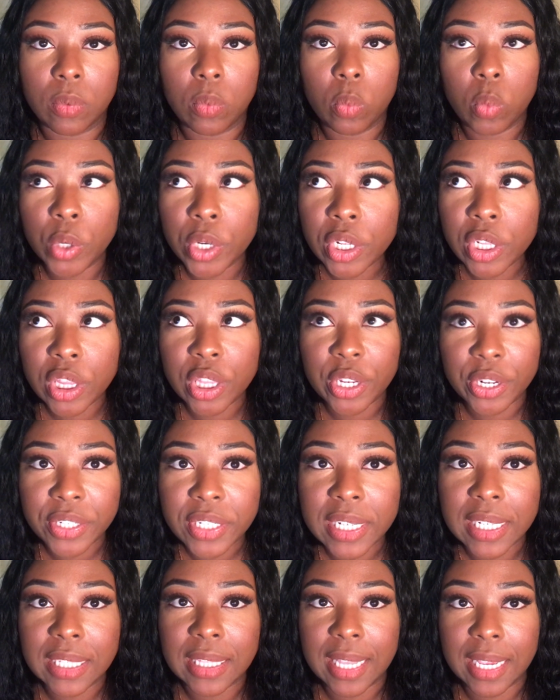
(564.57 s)
We're
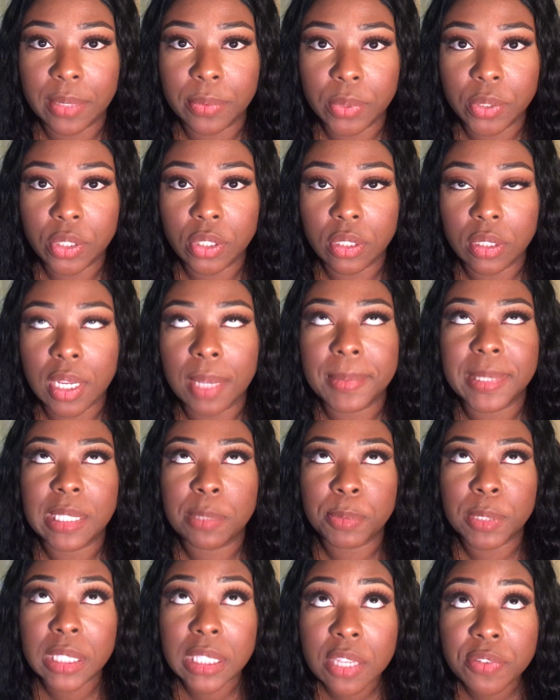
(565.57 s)
learning languages. I mean,
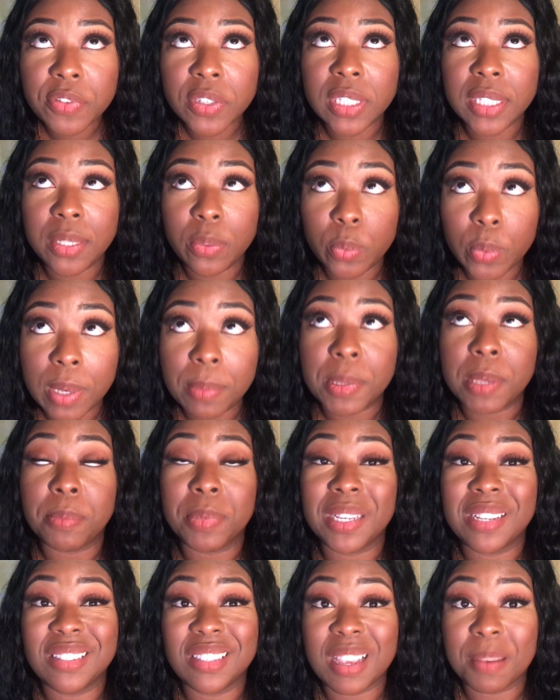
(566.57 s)
specifically women,
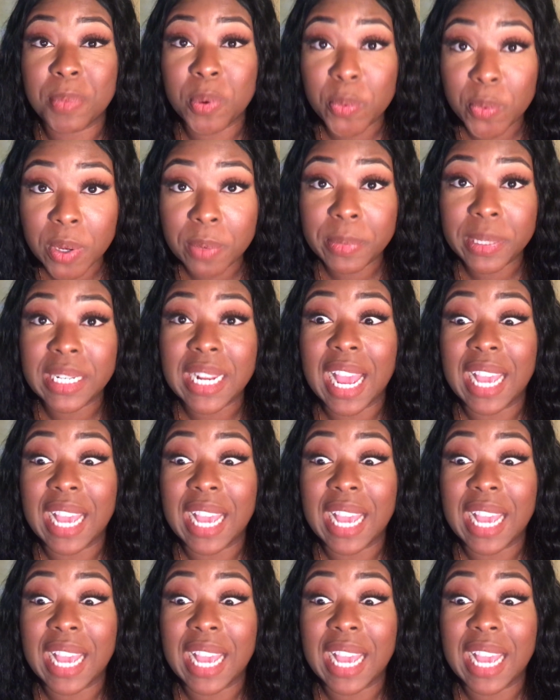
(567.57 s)
because I'm a woman.